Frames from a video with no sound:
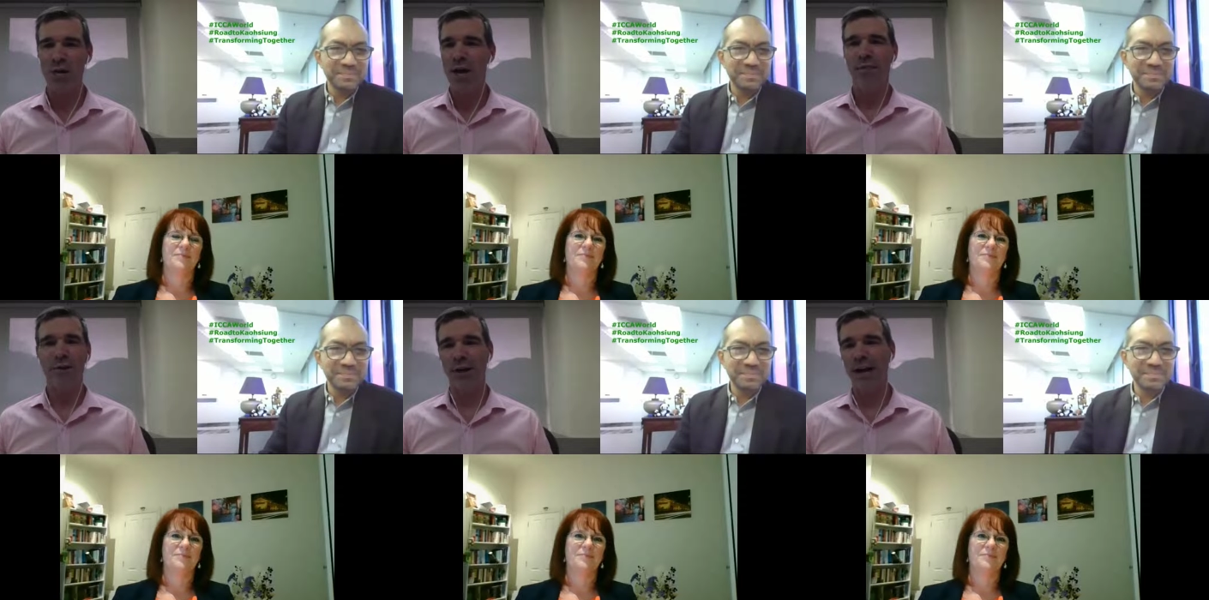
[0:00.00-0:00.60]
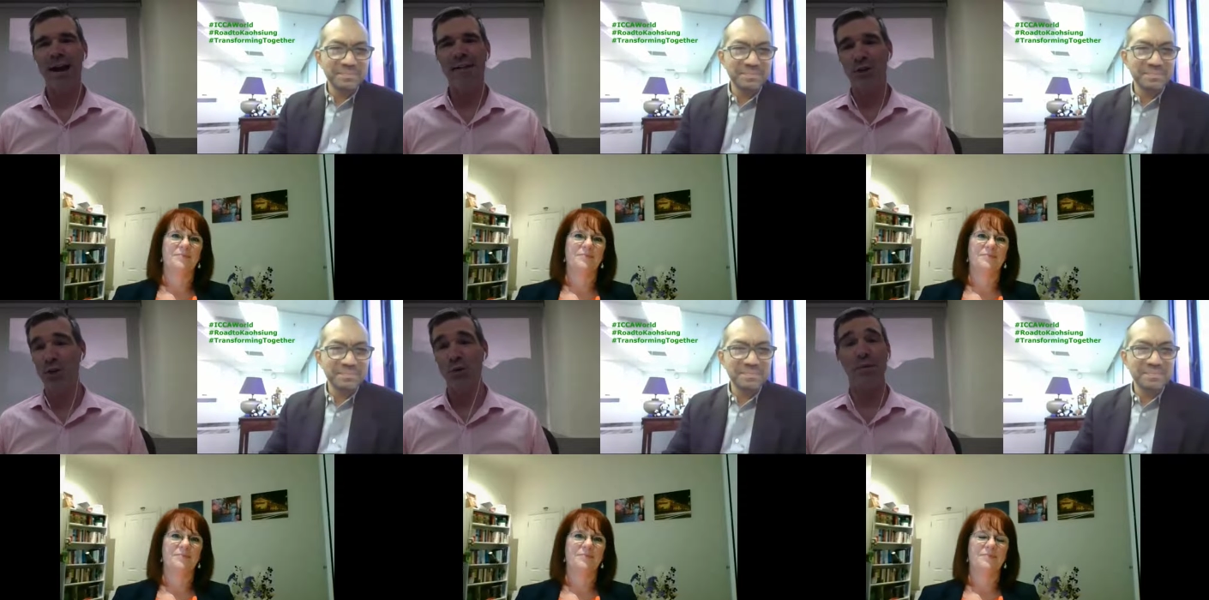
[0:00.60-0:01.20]
Speaker 1: they're going to have to
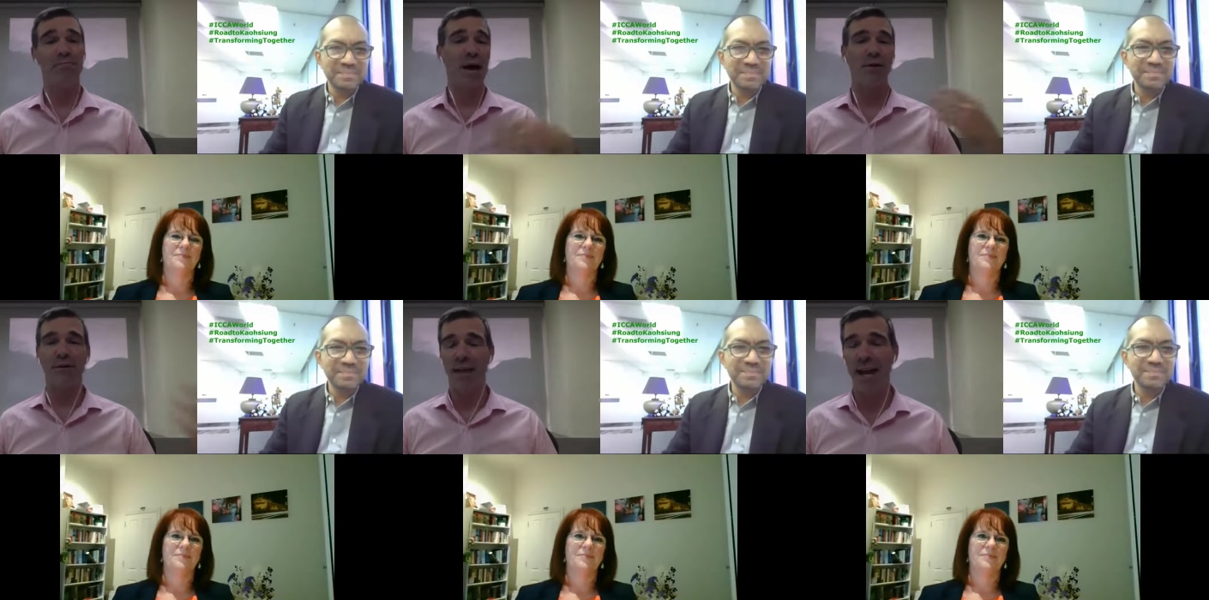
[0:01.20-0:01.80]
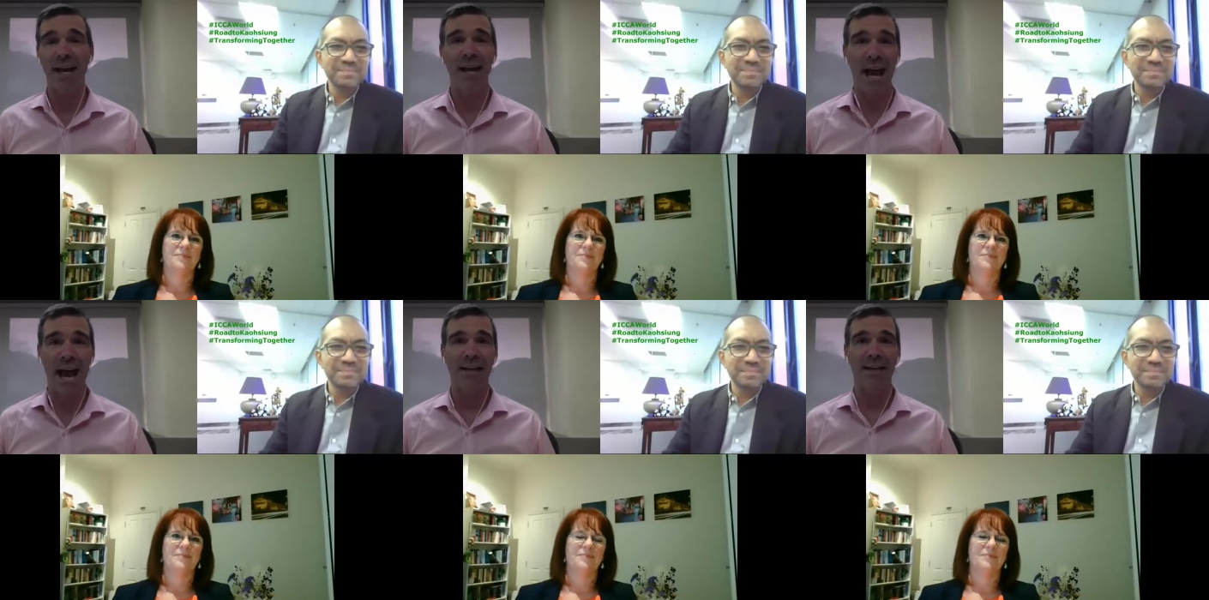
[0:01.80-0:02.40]
do it better than
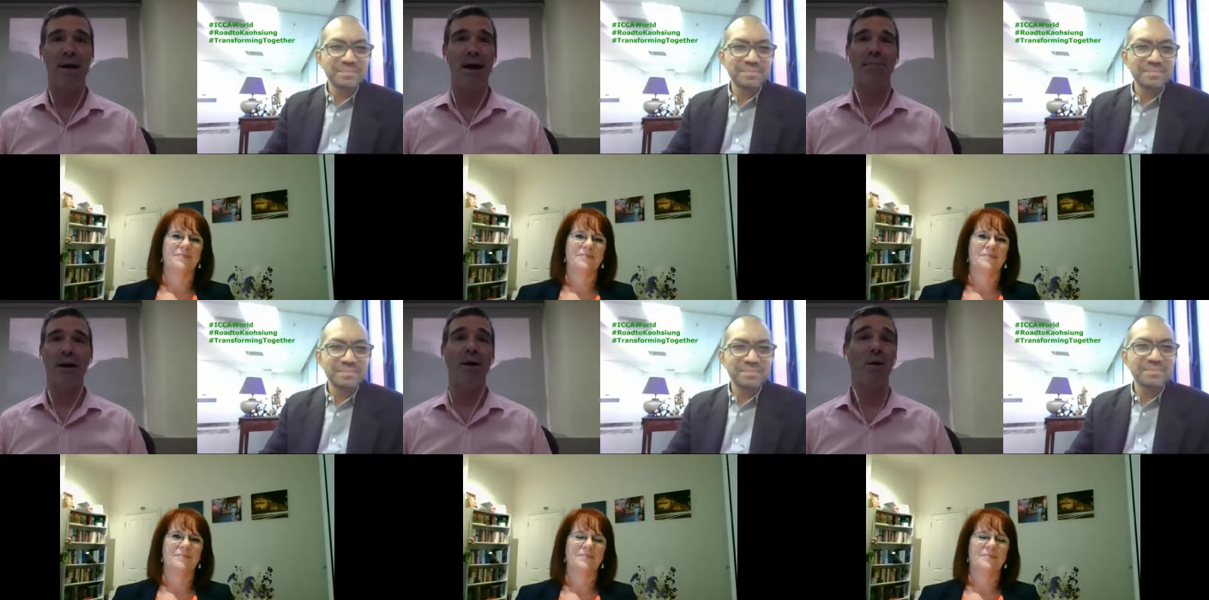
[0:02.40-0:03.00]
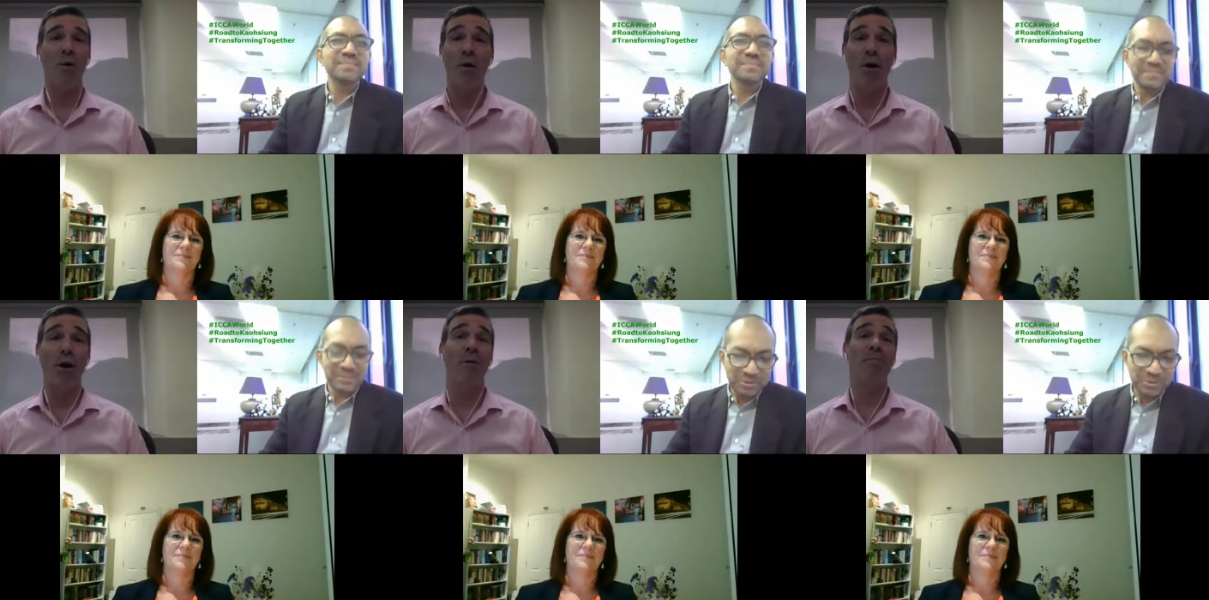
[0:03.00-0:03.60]
Alibaba
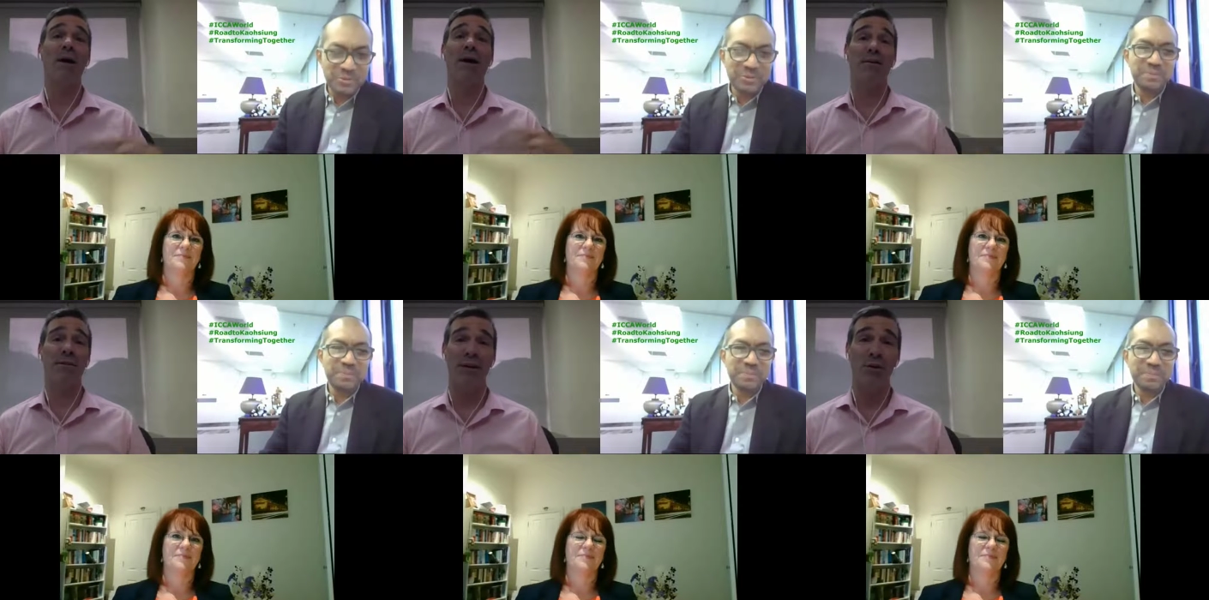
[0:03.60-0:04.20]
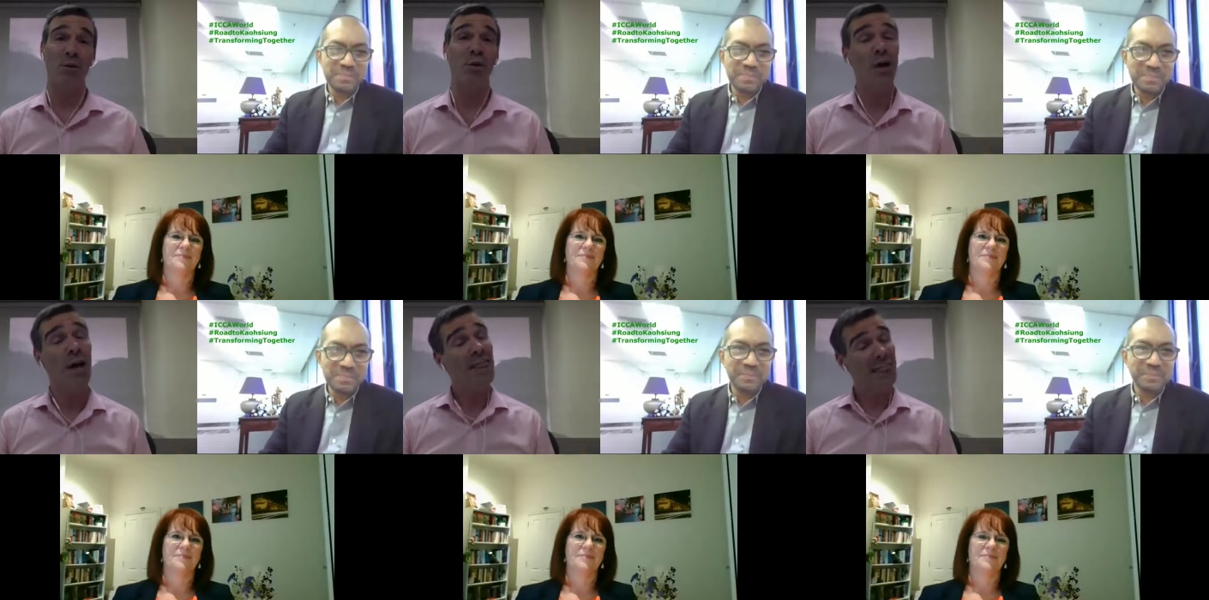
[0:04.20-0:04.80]
or hmm. better than Google.
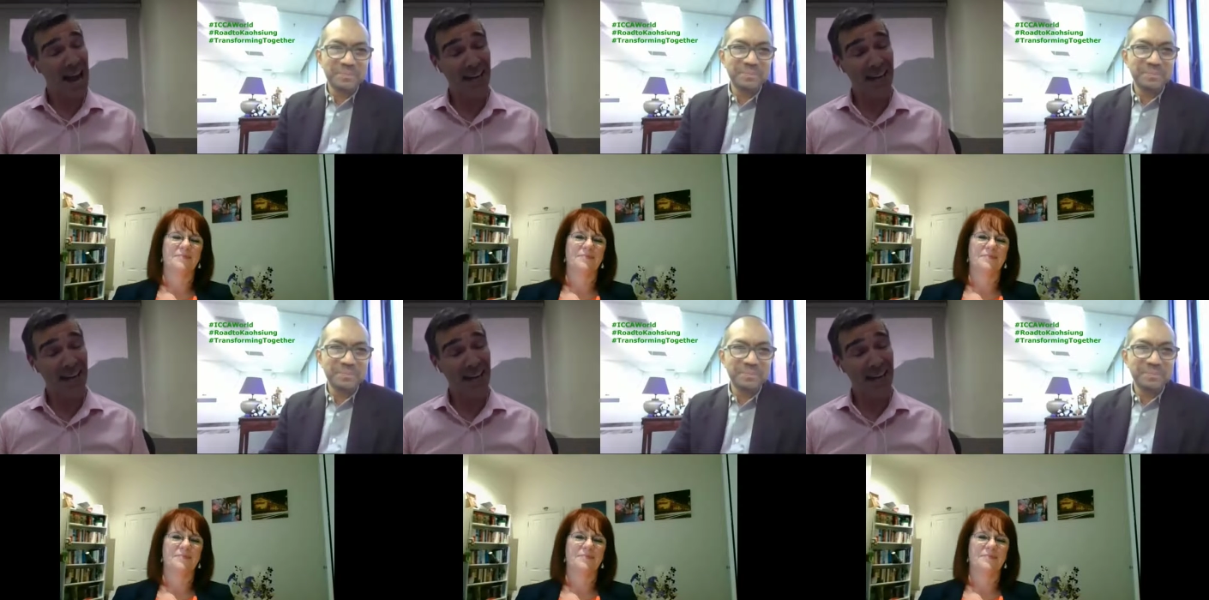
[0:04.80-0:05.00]
That